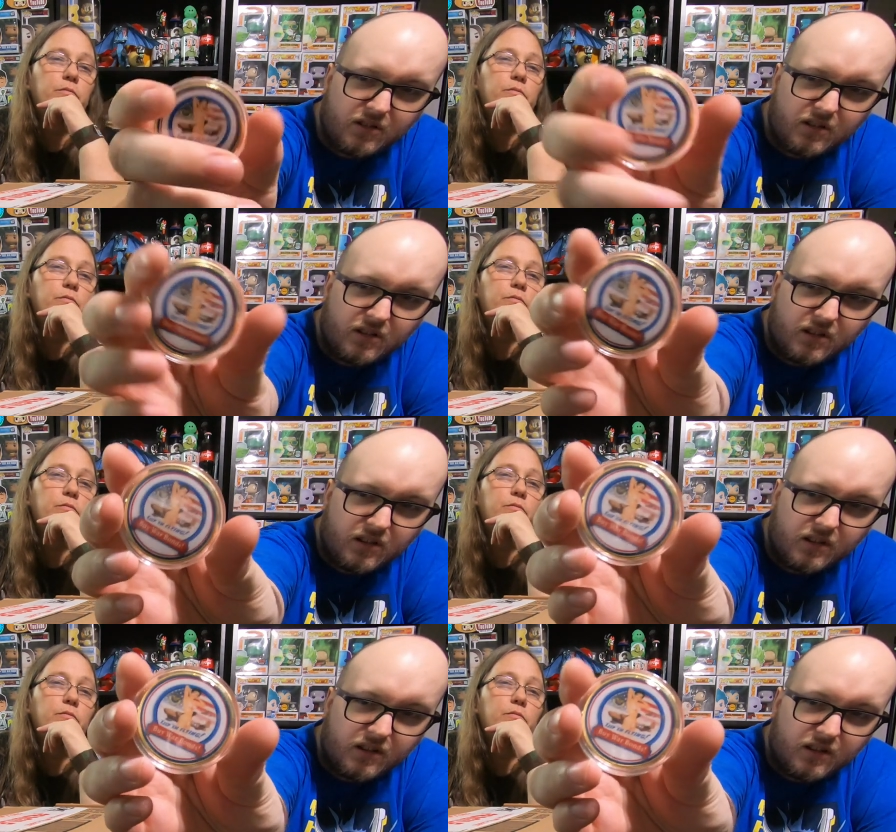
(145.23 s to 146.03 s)

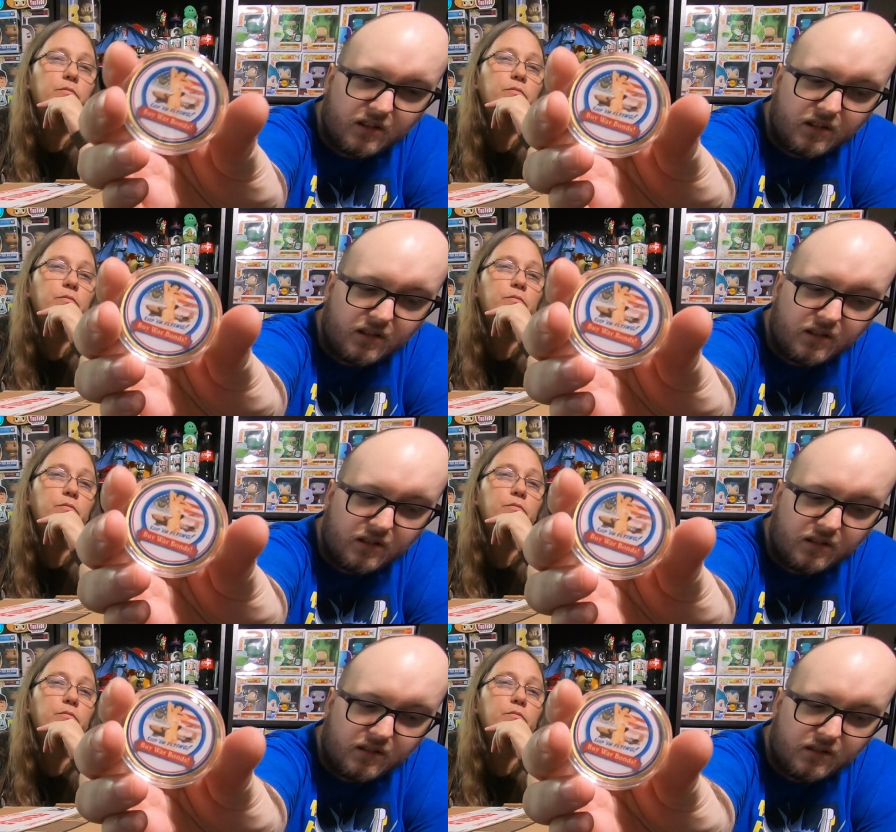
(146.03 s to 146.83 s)

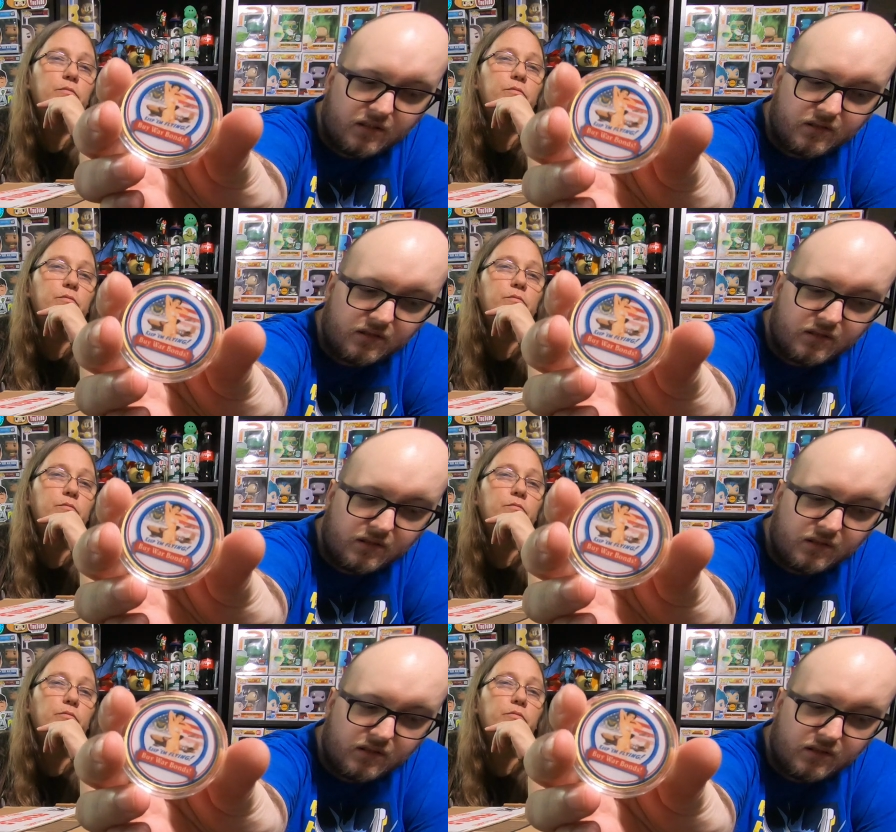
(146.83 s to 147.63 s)

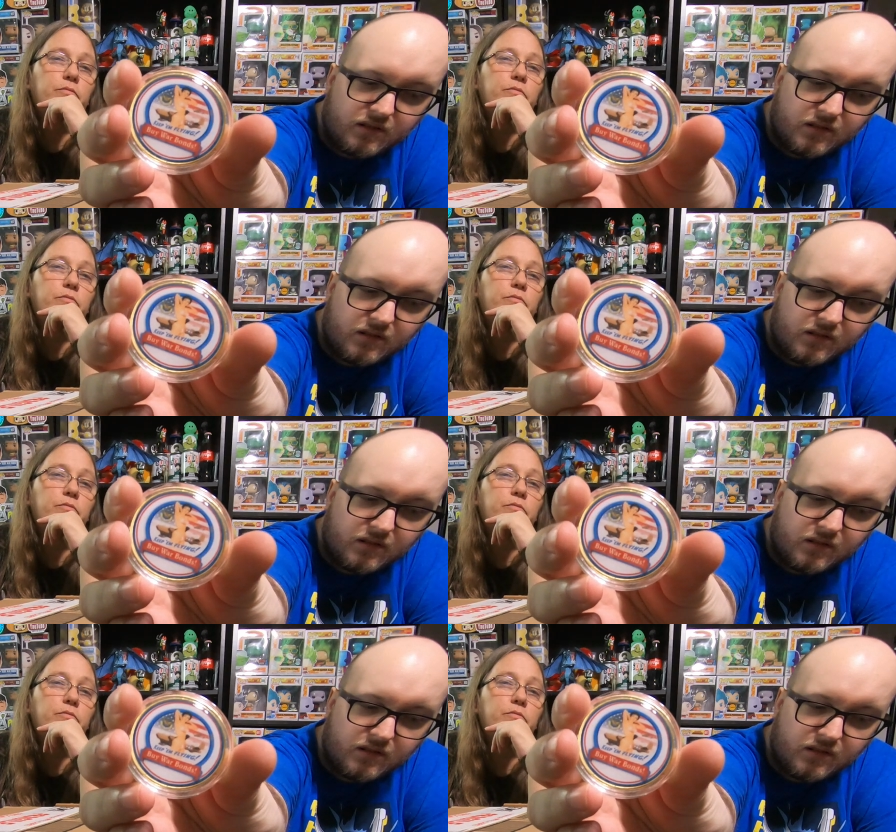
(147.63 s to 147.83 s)
Nothing is said.